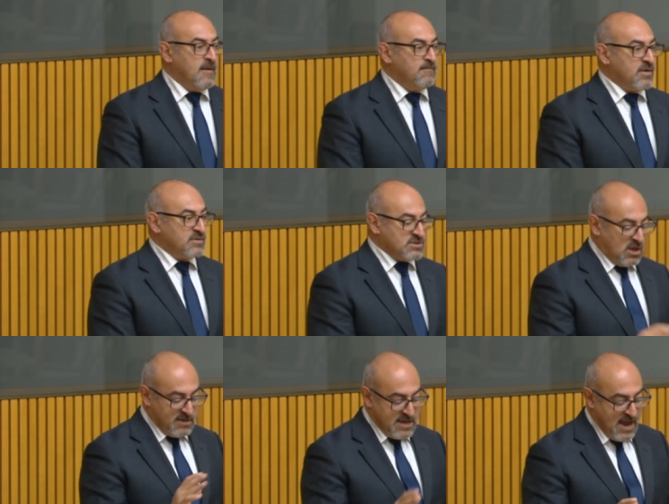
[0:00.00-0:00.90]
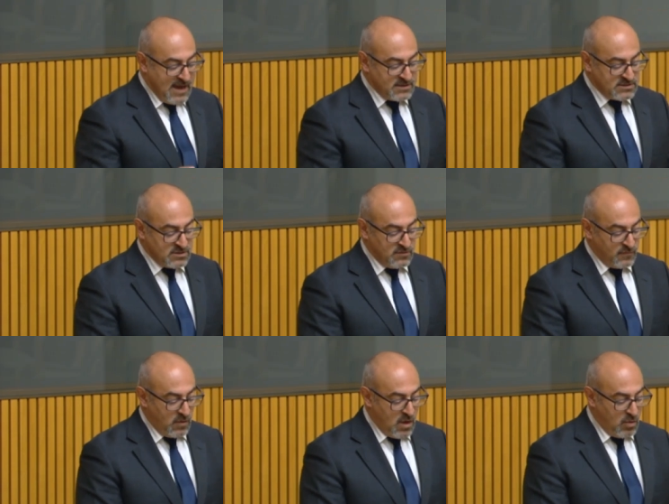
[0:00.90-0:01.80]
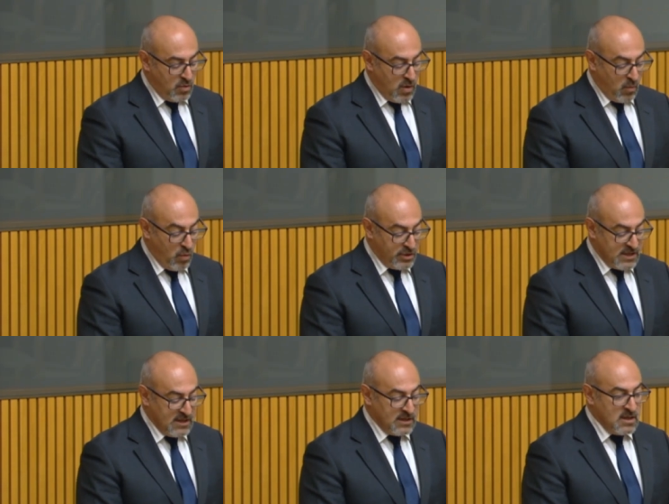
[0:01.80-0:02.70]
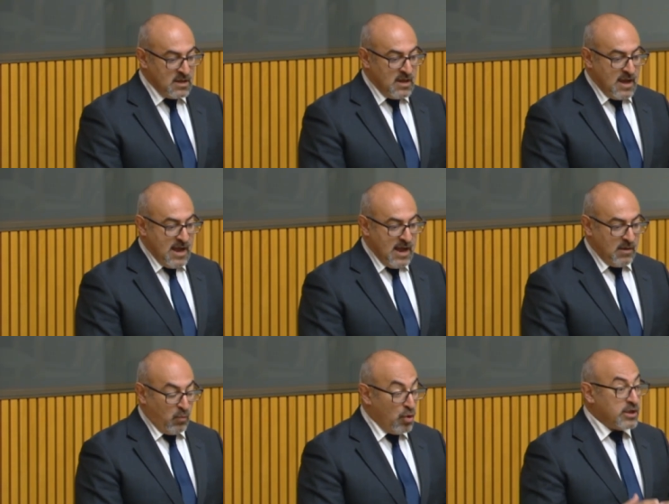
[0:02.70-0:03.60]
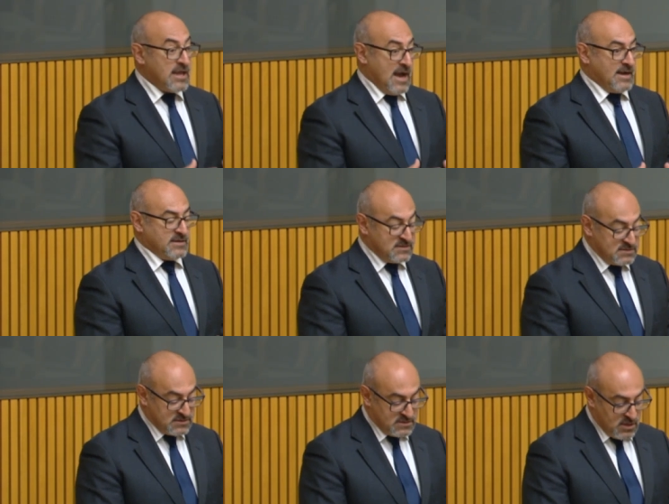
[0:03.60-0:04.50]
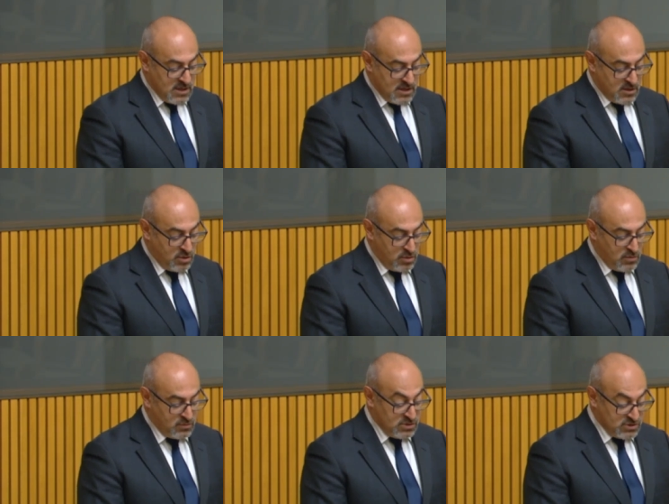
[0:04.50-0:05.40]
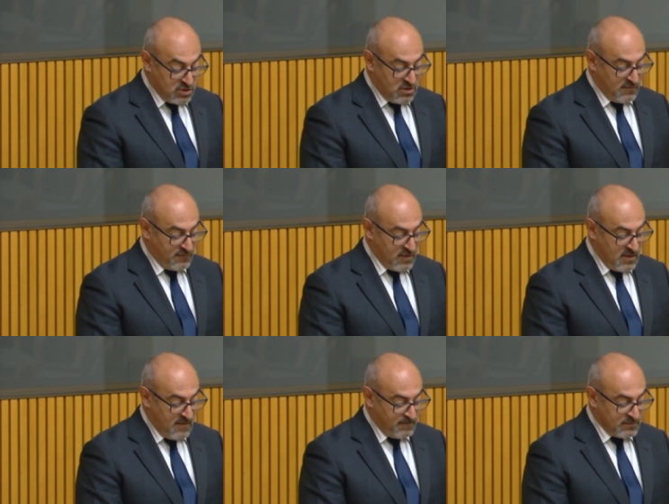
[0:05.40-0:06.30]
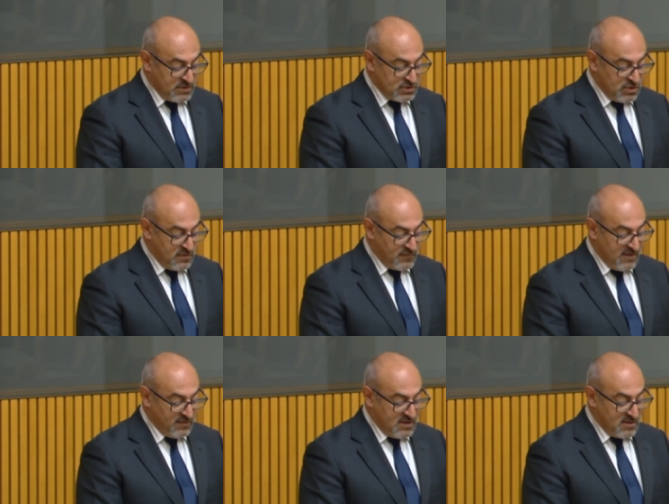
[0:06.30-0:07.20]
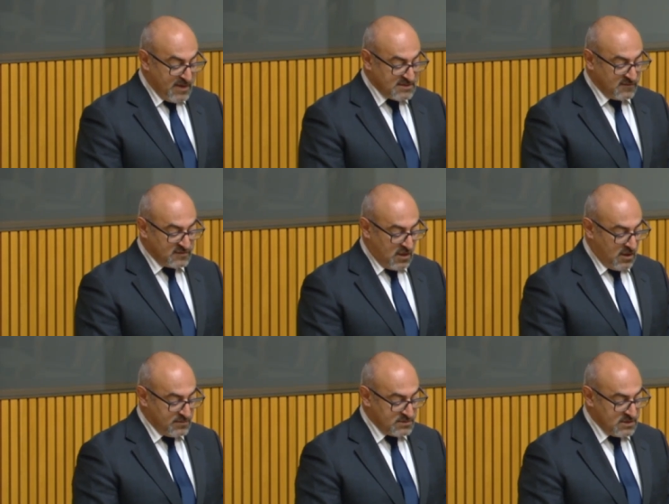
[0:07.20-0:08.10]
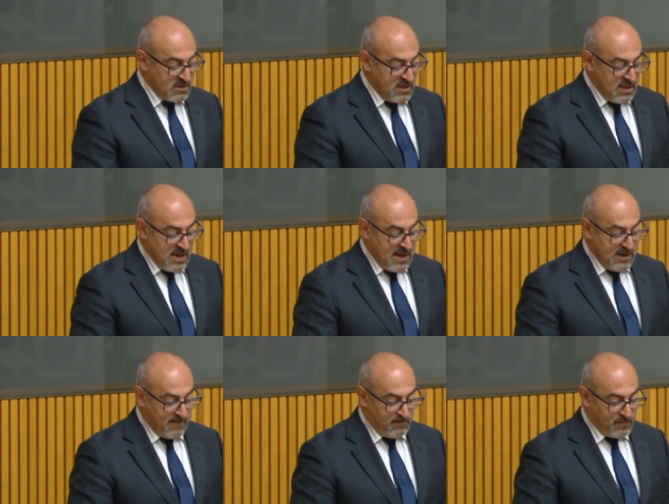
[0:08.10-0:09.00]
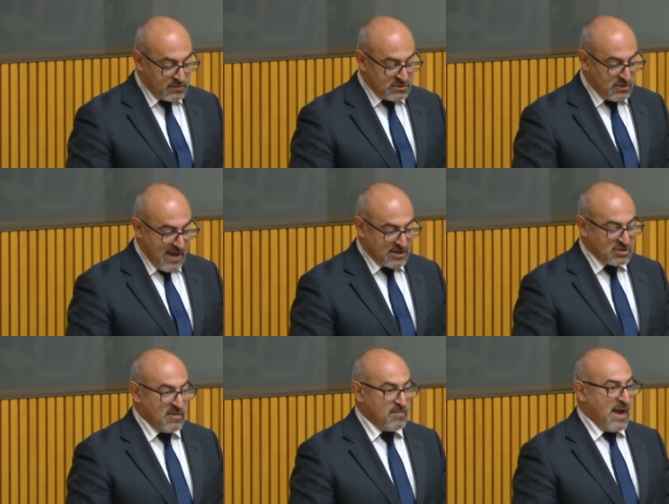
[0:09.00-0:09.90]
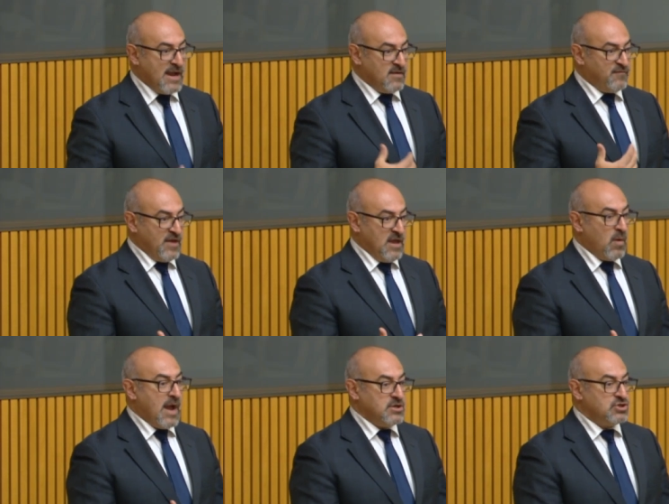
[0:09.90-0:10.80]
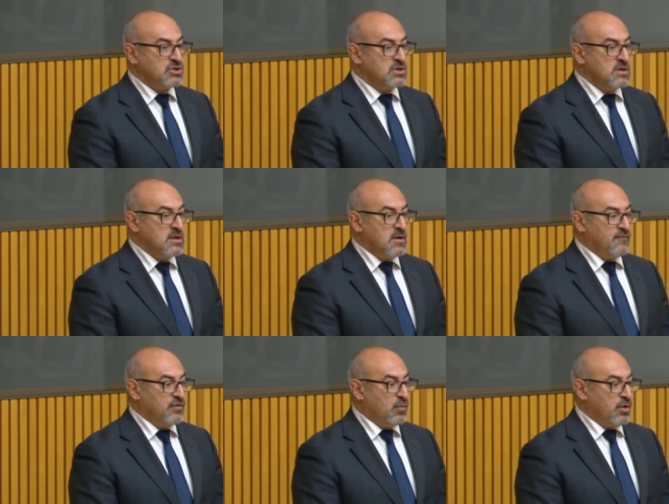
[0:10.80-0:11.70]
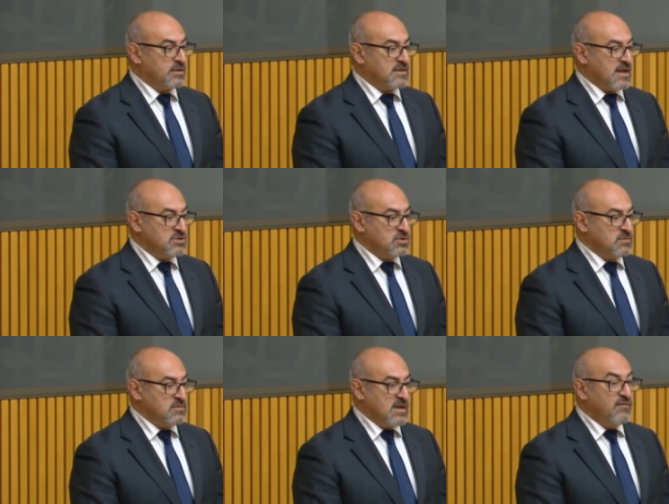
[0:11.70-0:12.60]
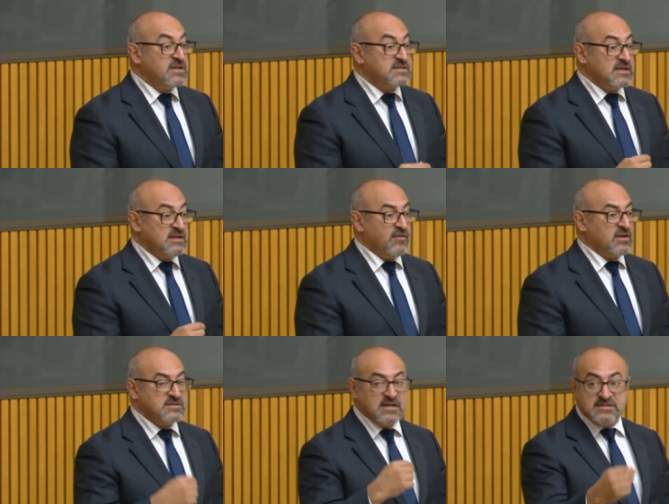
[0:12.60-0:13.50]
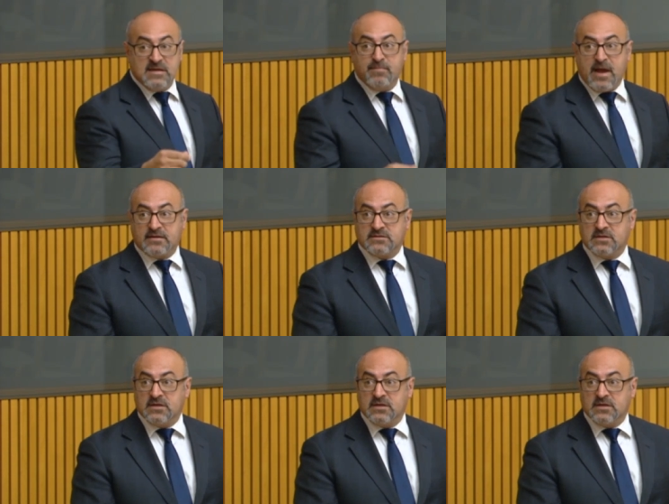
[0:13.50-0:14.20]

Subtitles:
There are so many artists who are working artists who deserve, even in the best of times, to actually be paid a fair wage for the work that they do, given its significance and its impact